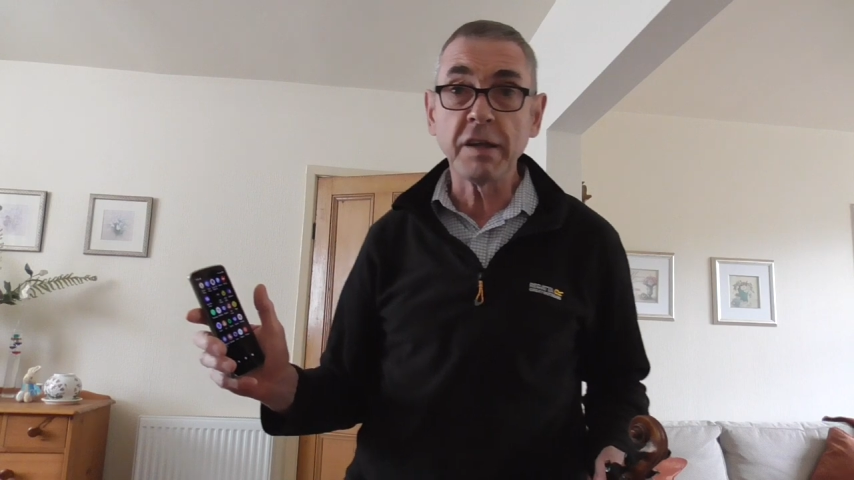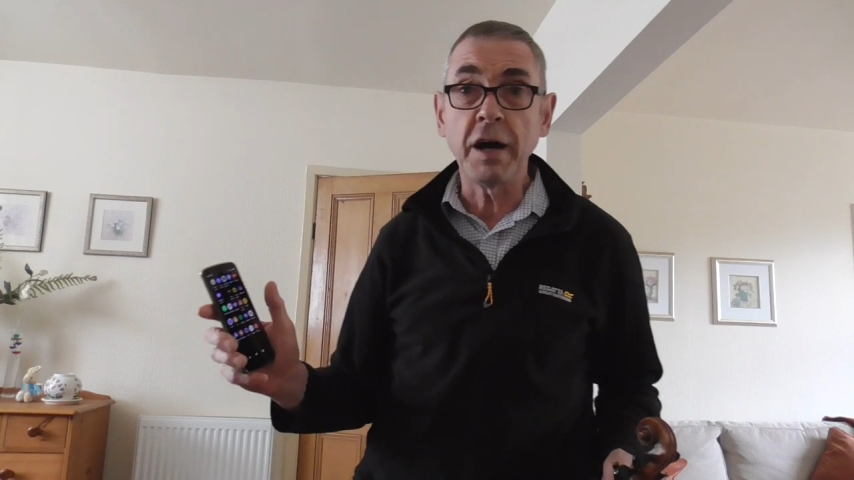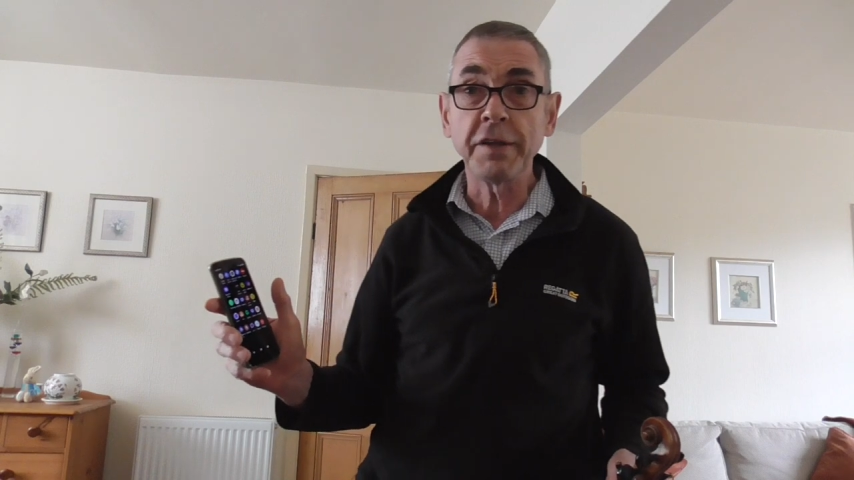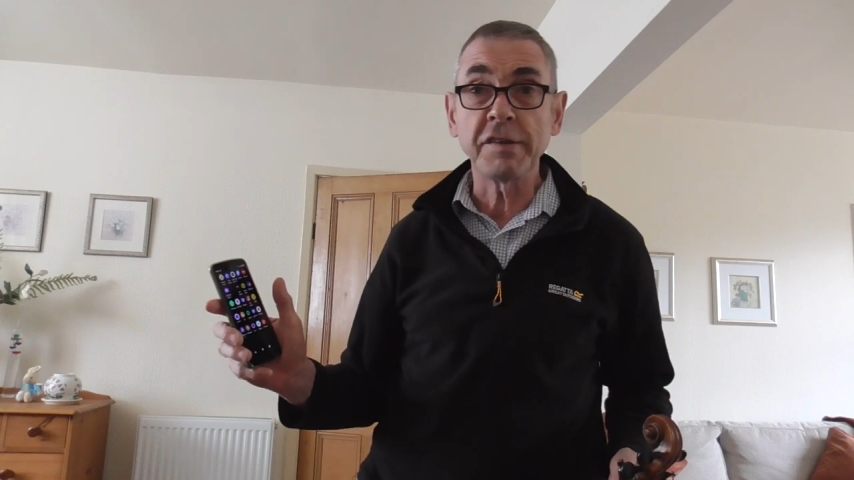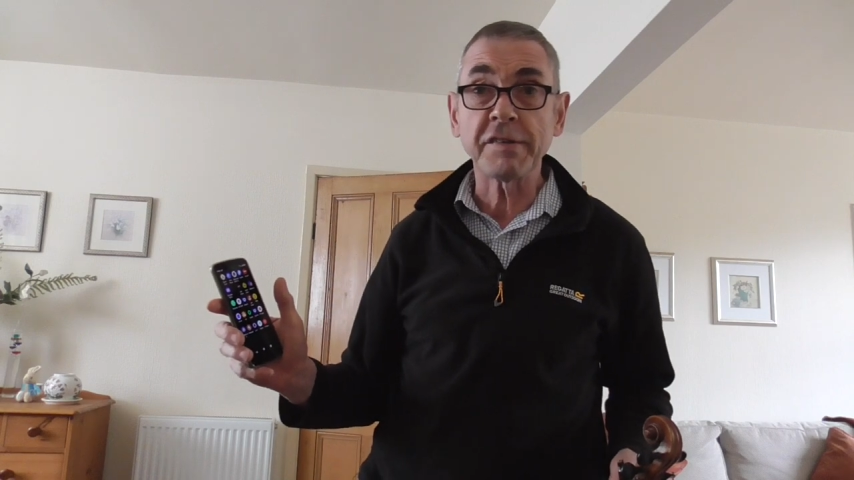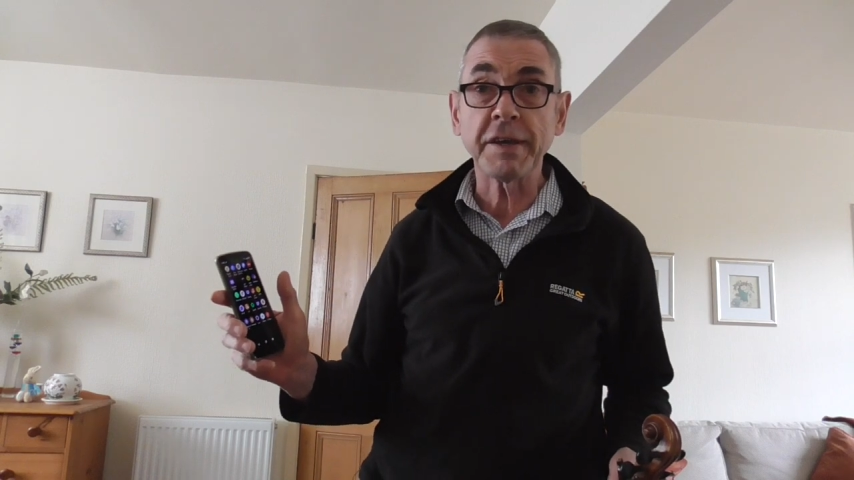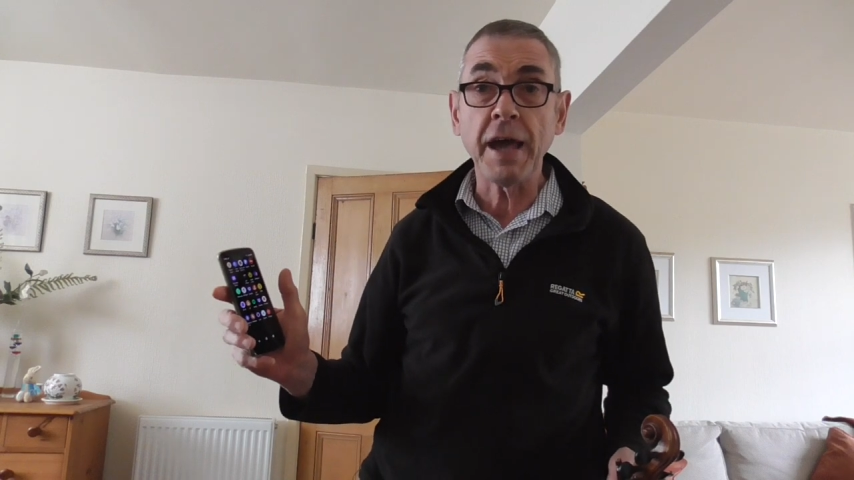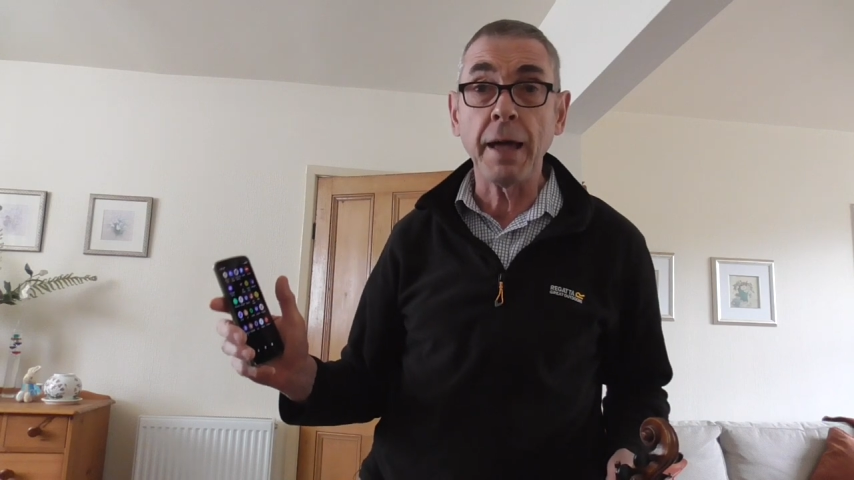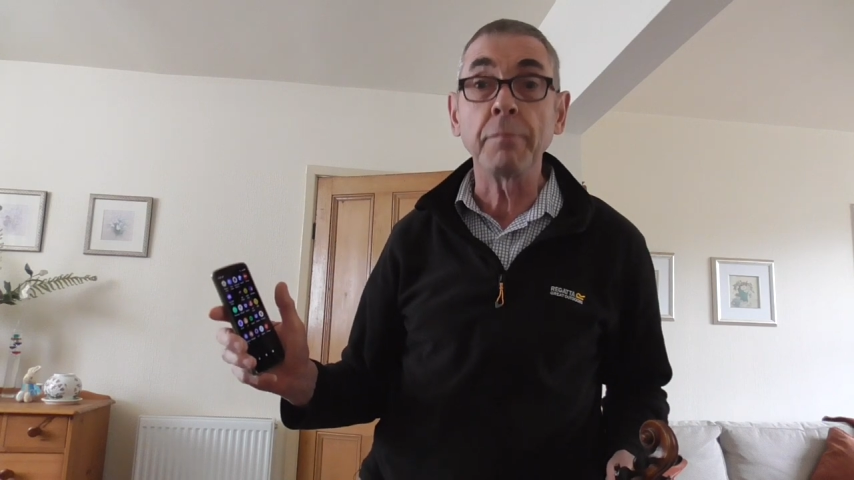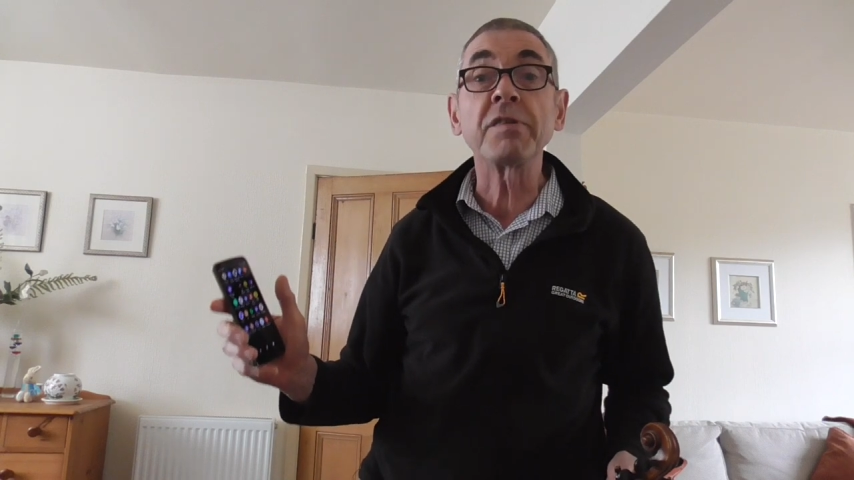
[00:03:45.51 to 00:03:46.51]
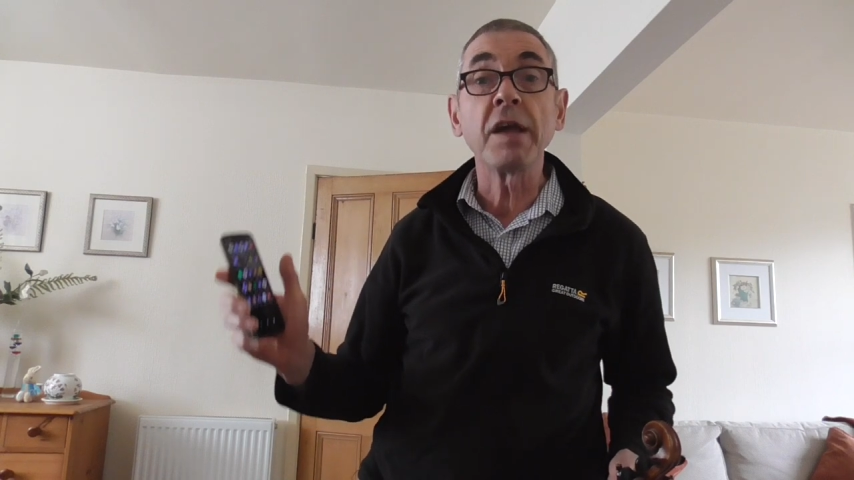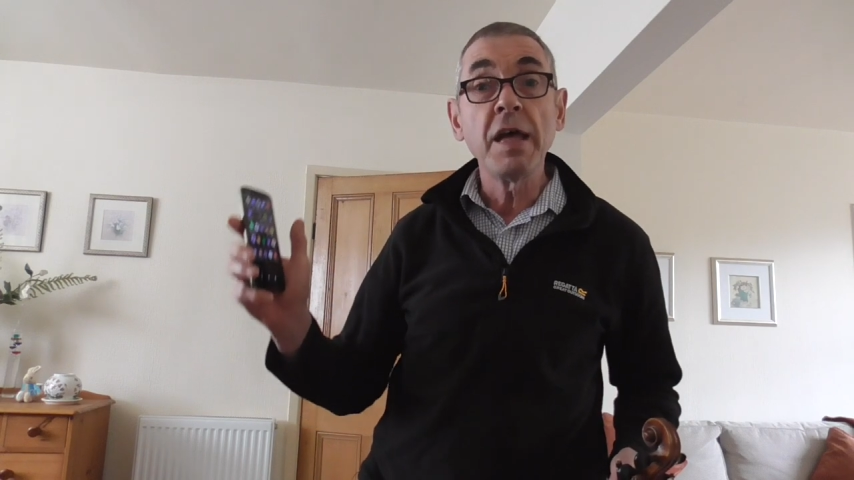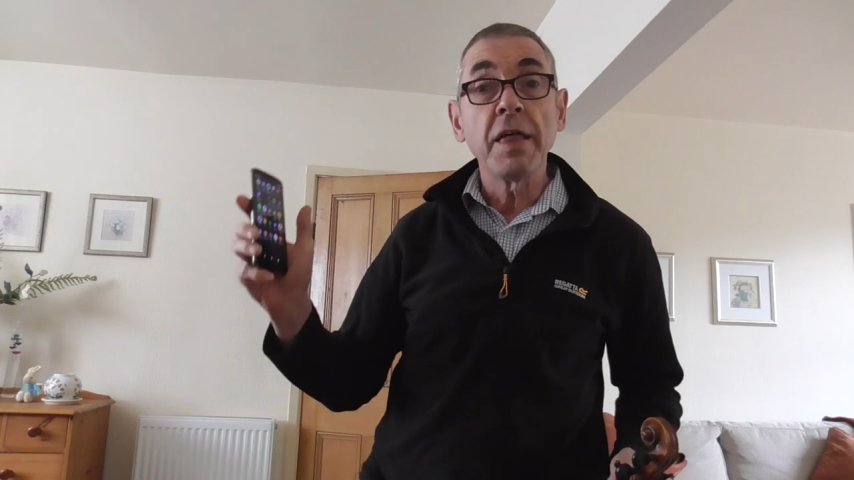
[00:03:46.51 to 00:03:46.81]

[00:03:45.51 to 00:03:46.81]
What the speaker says: kind of scams.